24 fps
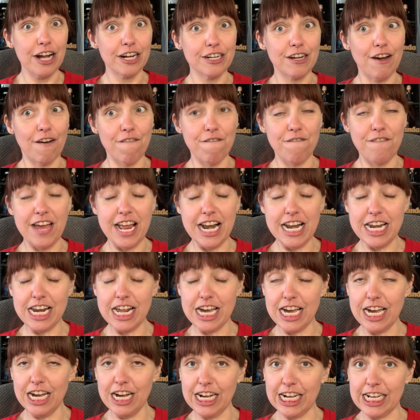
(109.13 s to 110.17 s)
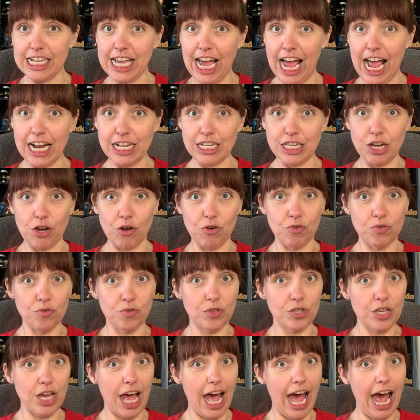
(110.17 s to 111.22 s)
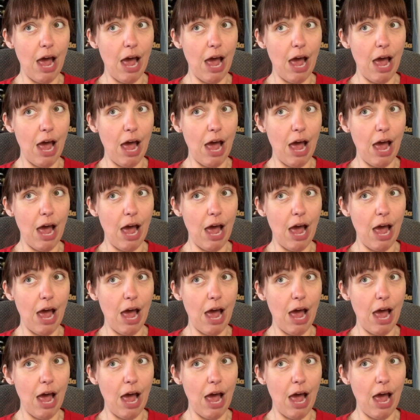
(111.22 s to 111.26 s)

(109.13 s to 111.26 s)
Govinda got those.